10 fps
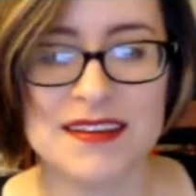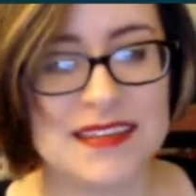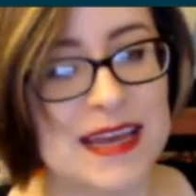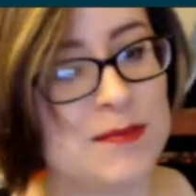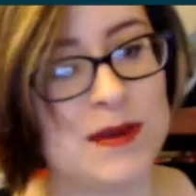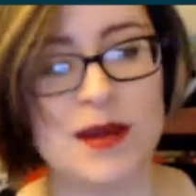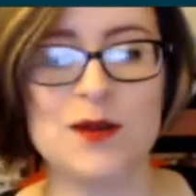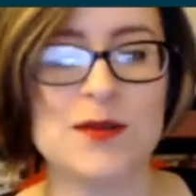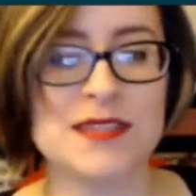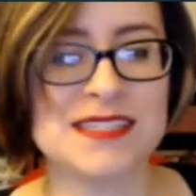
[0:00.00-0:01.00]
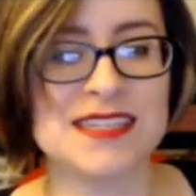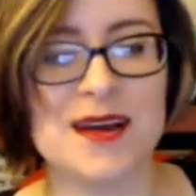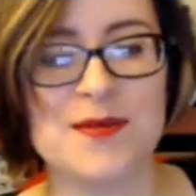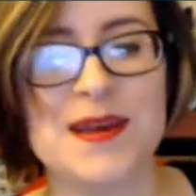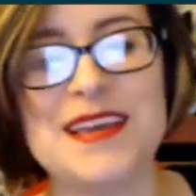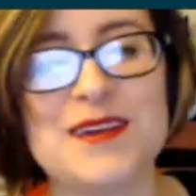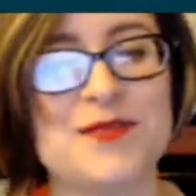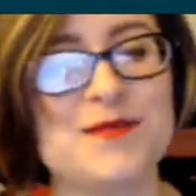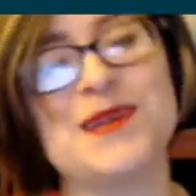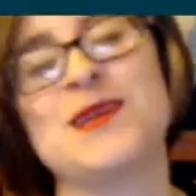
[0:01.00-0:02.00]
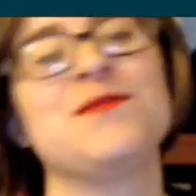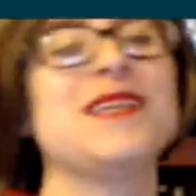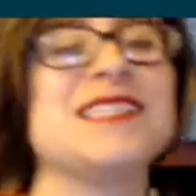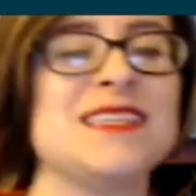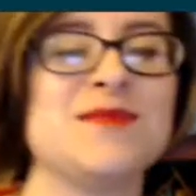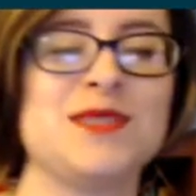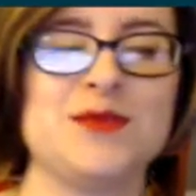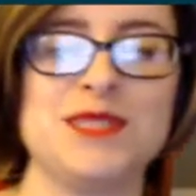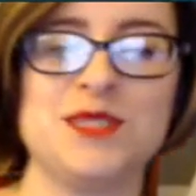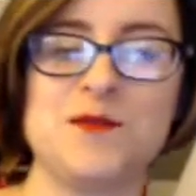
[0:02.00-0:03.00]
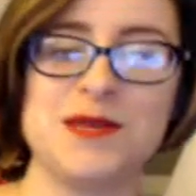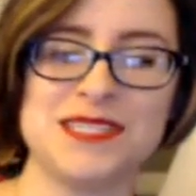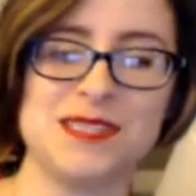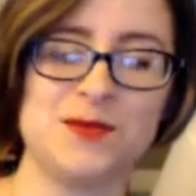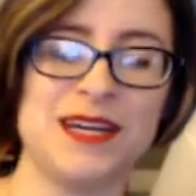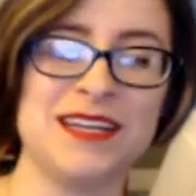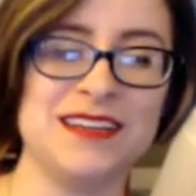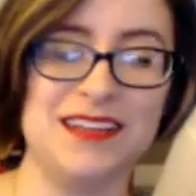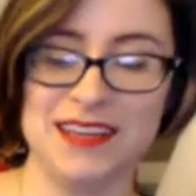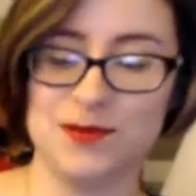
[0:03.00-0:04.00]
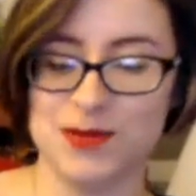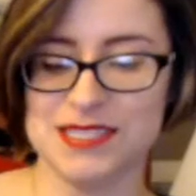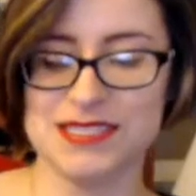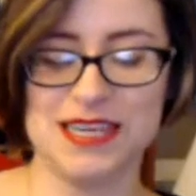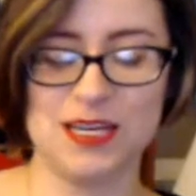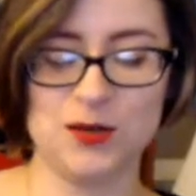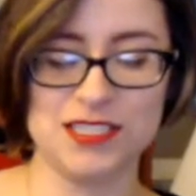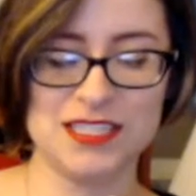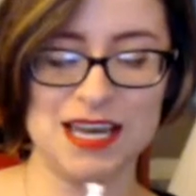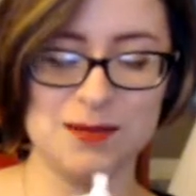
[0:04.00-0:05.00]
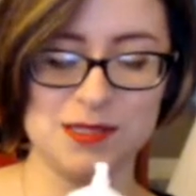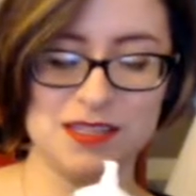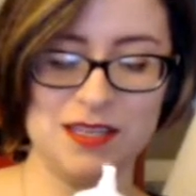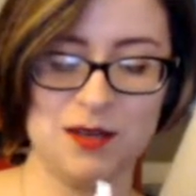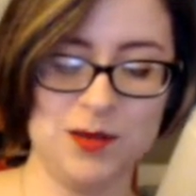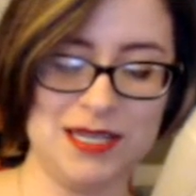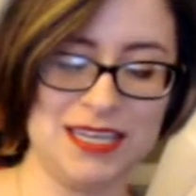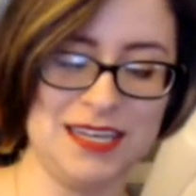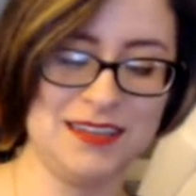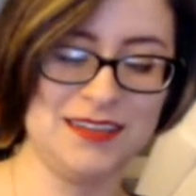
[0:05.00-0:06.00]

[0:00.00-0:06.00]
Yep, no one's stopping you from putting pizza in between two pieces of bread and calling it a pizza sandwich. Absolutely nobody.